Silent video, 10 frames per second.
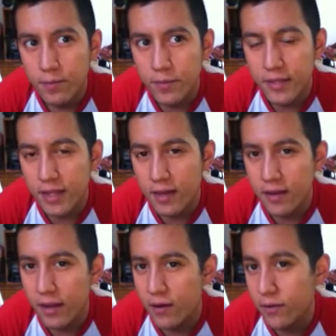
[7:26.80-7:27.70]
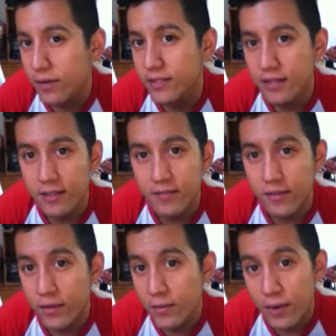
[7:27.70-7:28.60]
But that I don't exactly
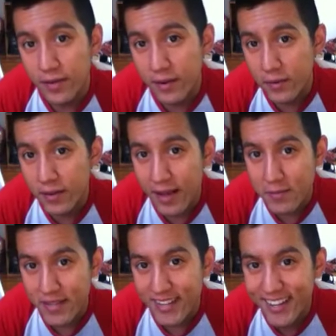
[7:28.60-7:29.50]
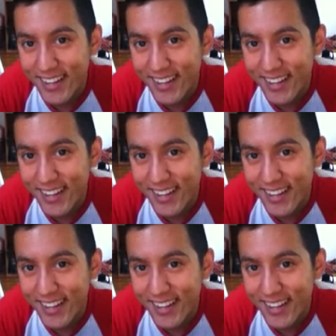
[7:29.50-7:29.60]
even know when that will happen.